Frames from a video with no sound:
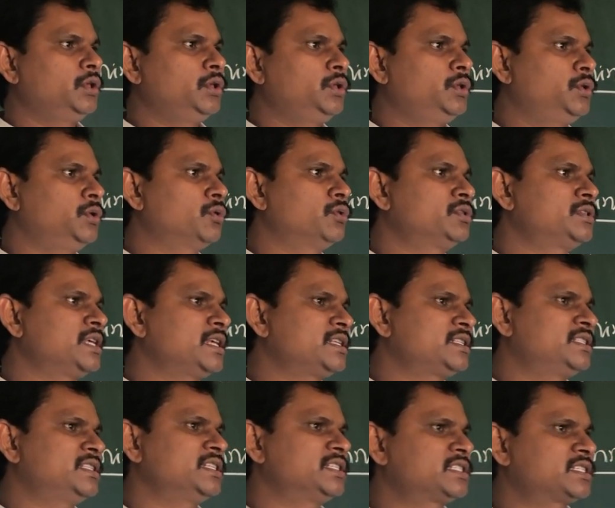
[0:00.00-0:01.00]
use
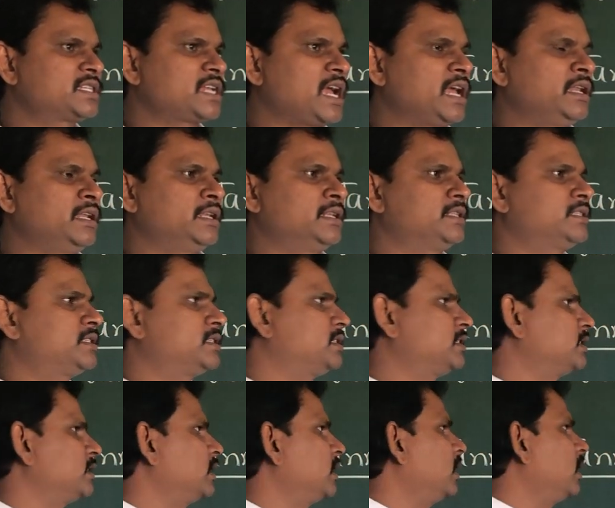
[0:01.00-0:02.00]
these
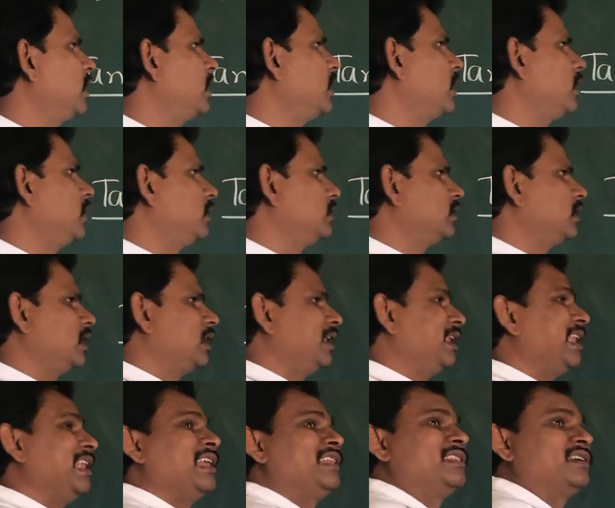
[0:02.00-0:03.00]
tannins in the
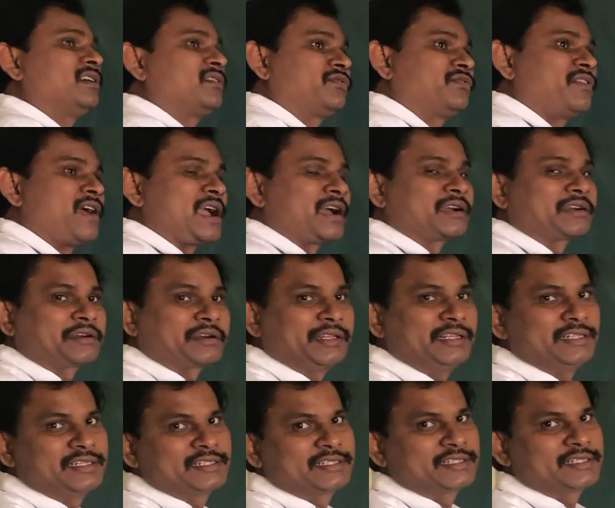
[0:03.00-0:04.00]
leather
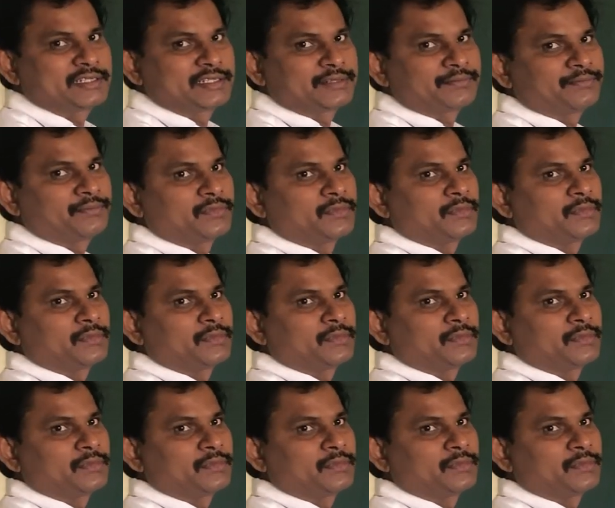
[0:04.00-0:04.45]
factories.